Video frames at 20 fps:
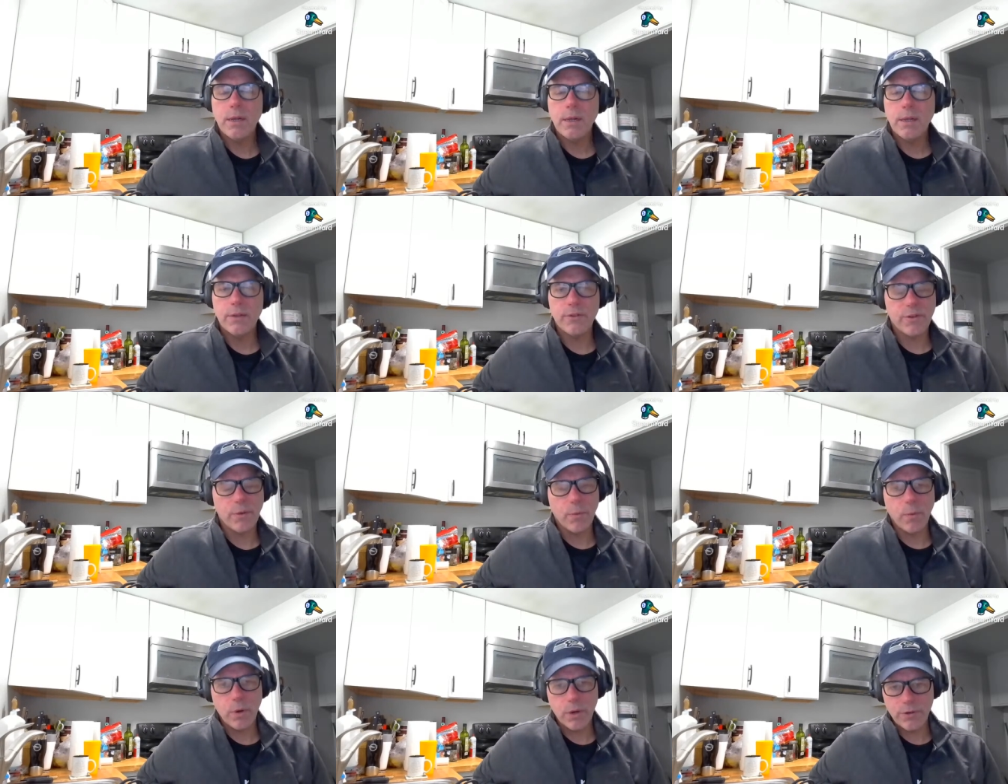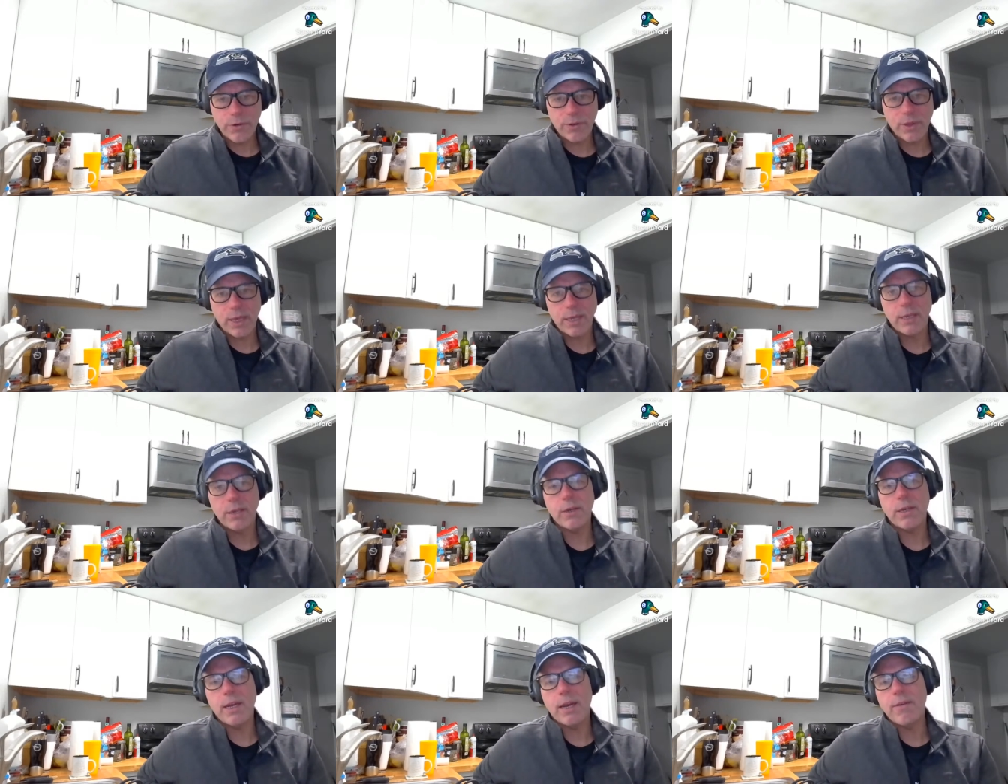That's the worst thing
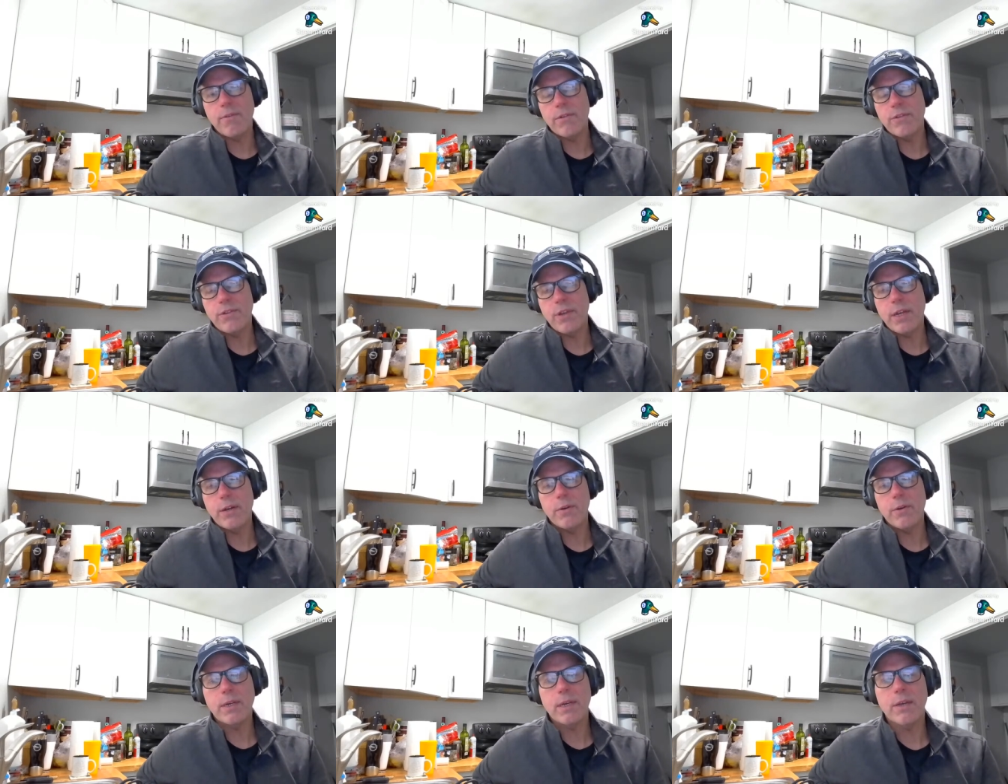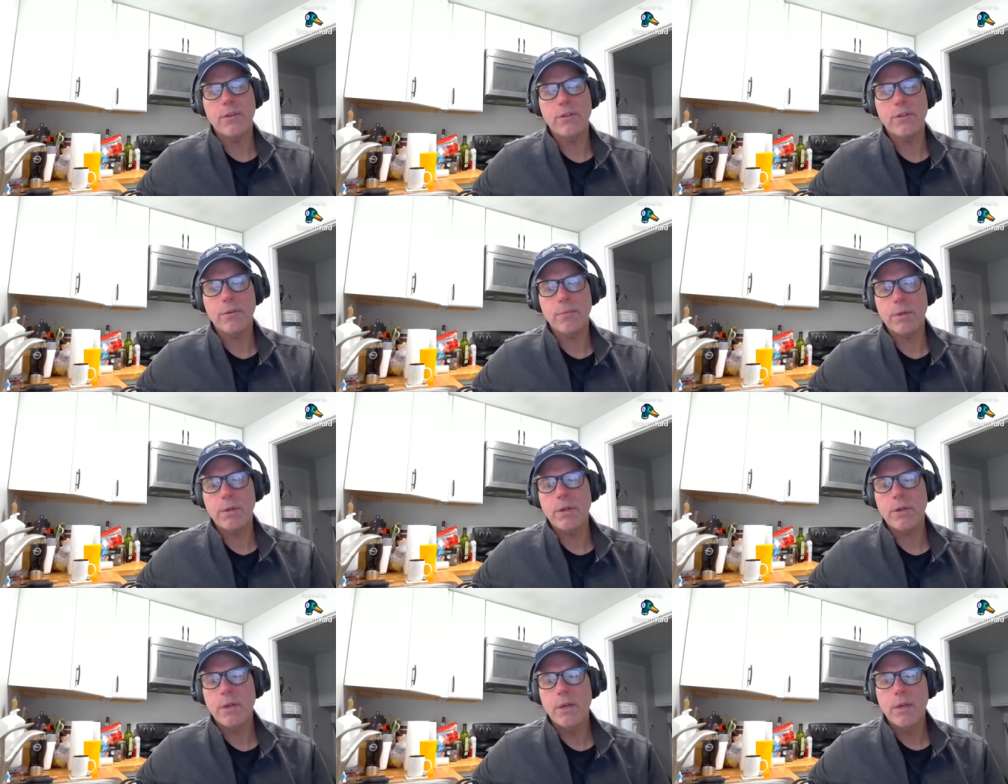you could ever say to a
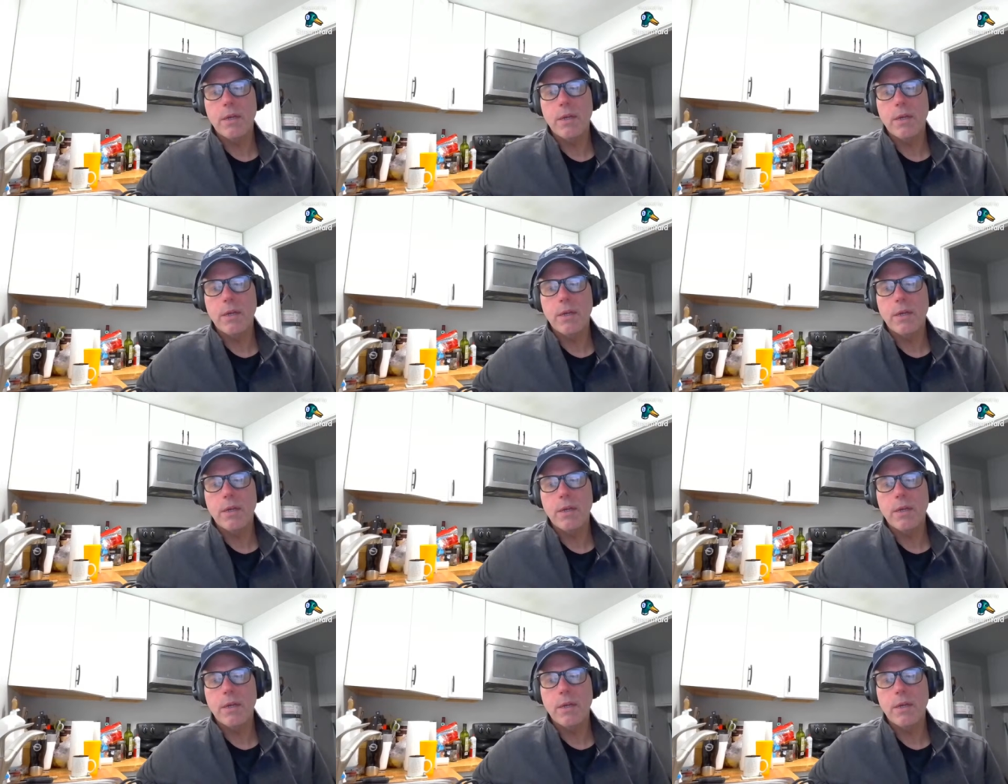customer.